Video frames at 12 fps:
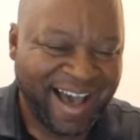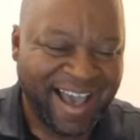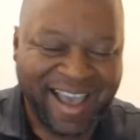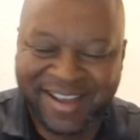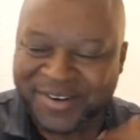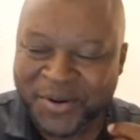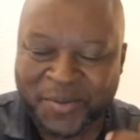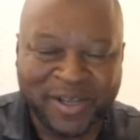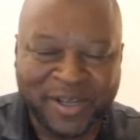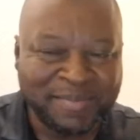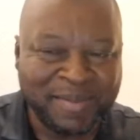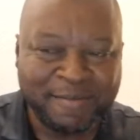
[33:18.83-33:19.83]
I don't know
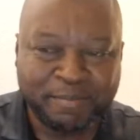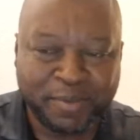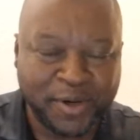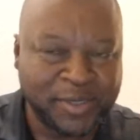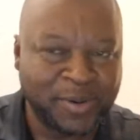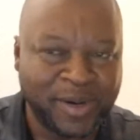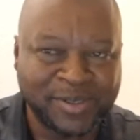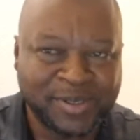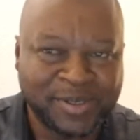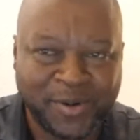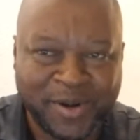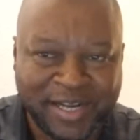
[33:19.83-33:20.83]
whether my body
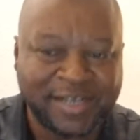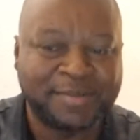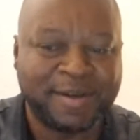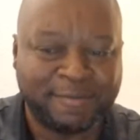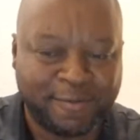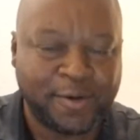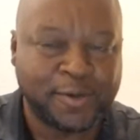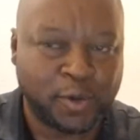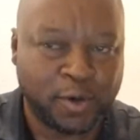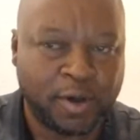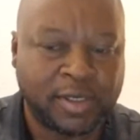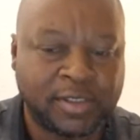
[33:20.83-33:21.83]
was connected to my voice
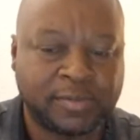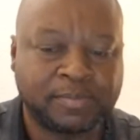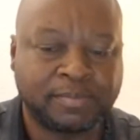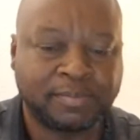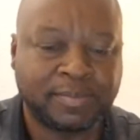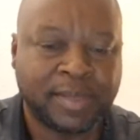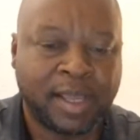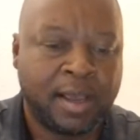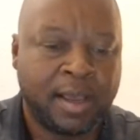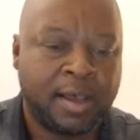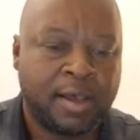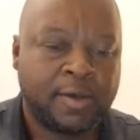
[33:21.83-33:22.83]
or not.
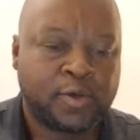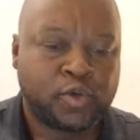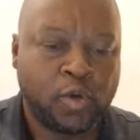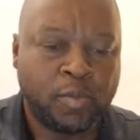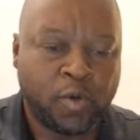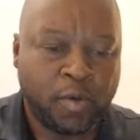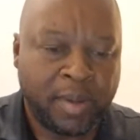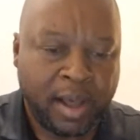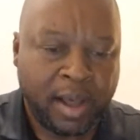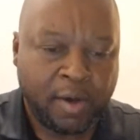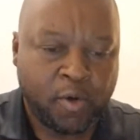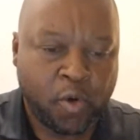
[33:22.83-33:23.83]
So,
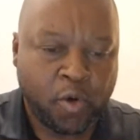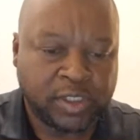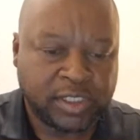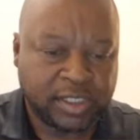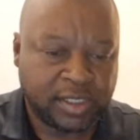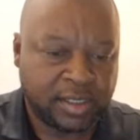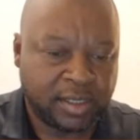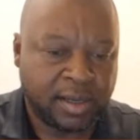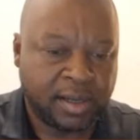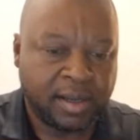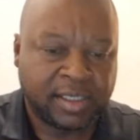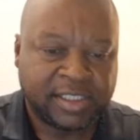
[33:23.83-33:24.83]
Nkoma Nkosi
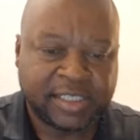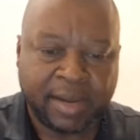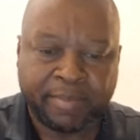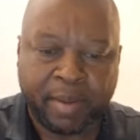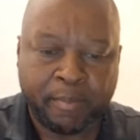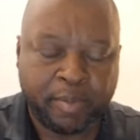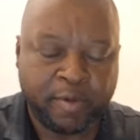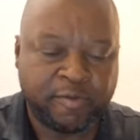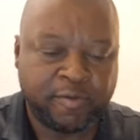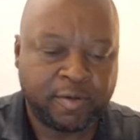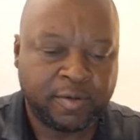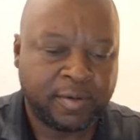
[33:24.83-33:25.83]
Shaba
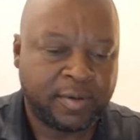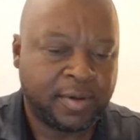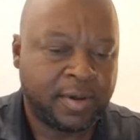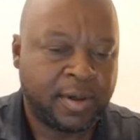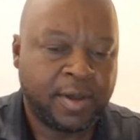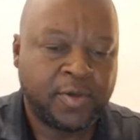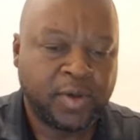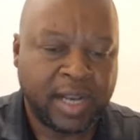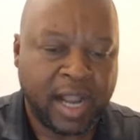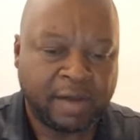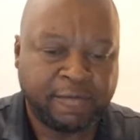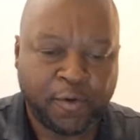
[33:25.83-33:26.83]
Mpofu. You
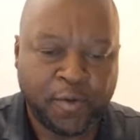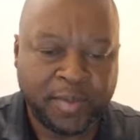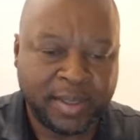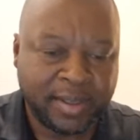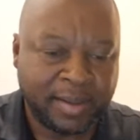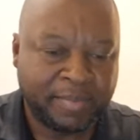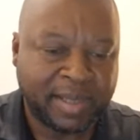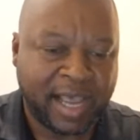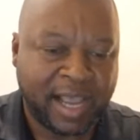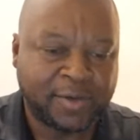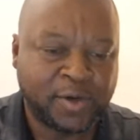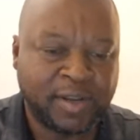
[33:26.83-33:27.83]
can unfollow me, but
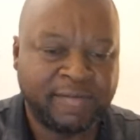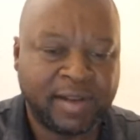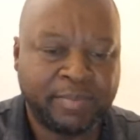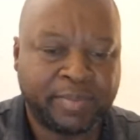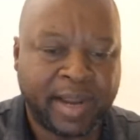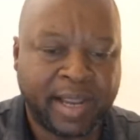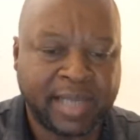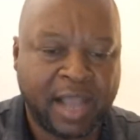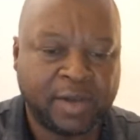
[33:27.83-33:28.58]
I don't have any pride.